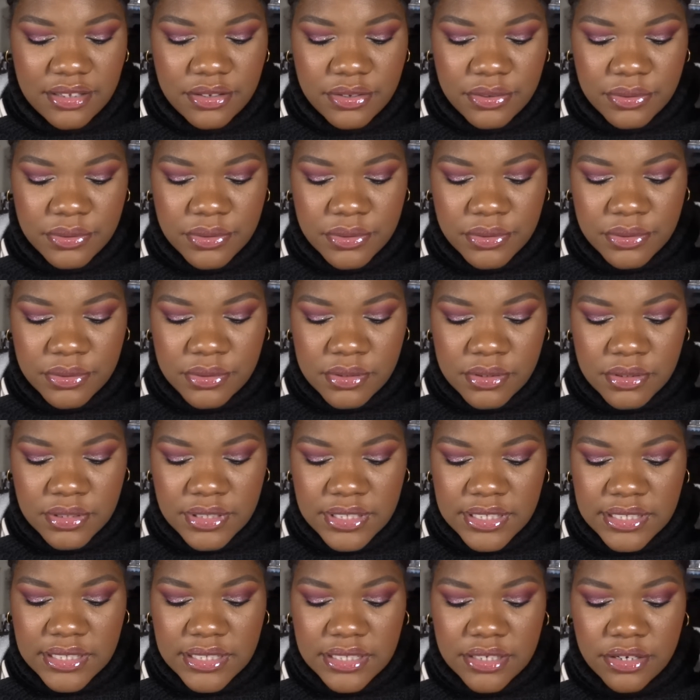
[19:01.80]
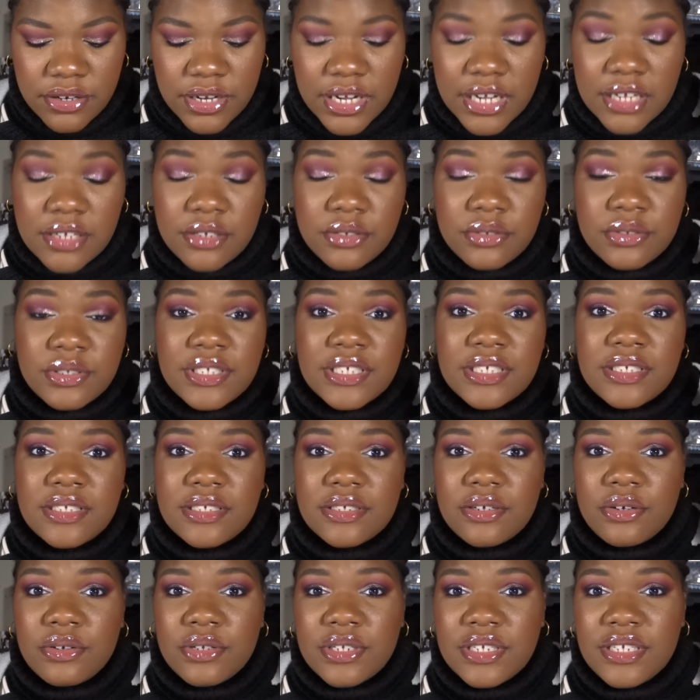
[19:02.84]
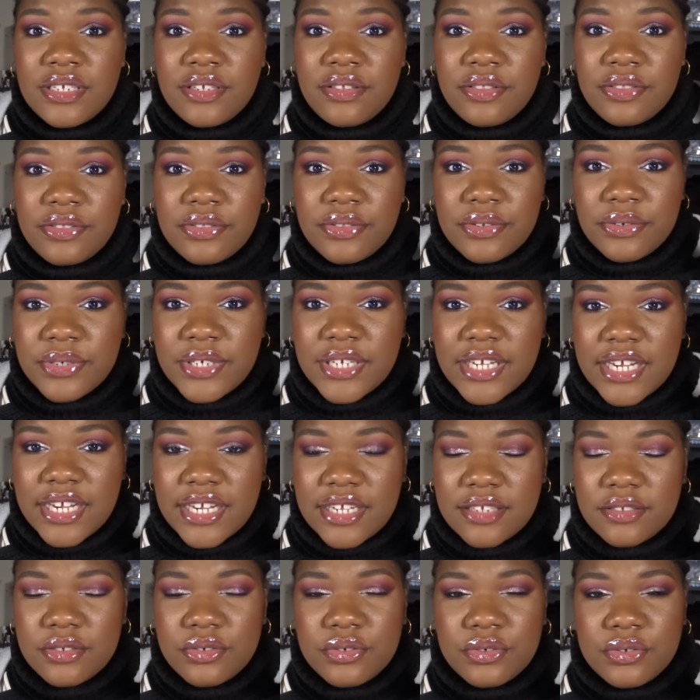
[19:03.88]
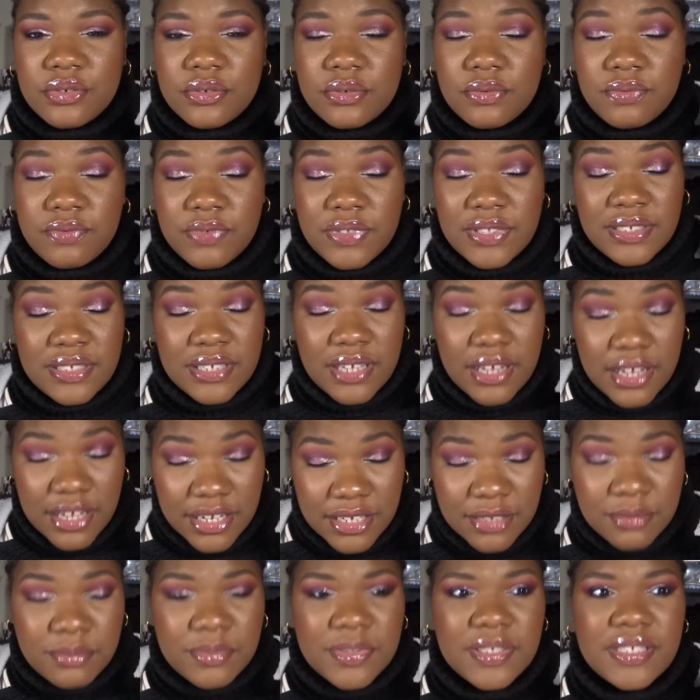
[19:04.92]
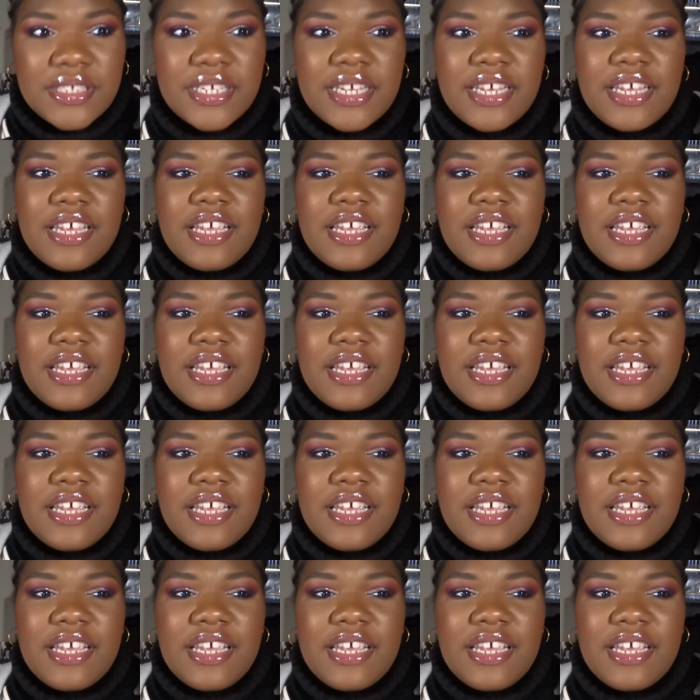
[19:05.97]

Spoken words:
total, this year I used it only 38 times.